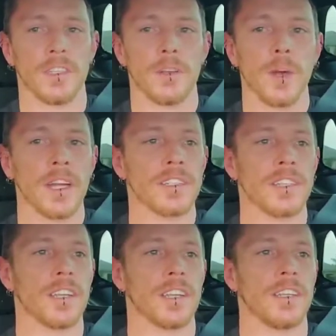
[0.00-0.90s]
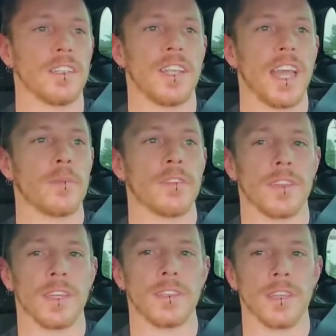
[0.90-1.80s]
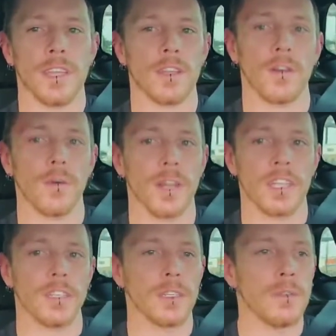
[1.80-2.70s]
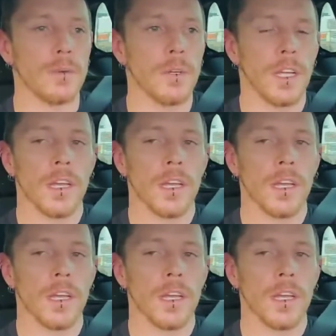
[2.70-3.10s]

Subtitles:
Your body's not going to adapt to things it can already do.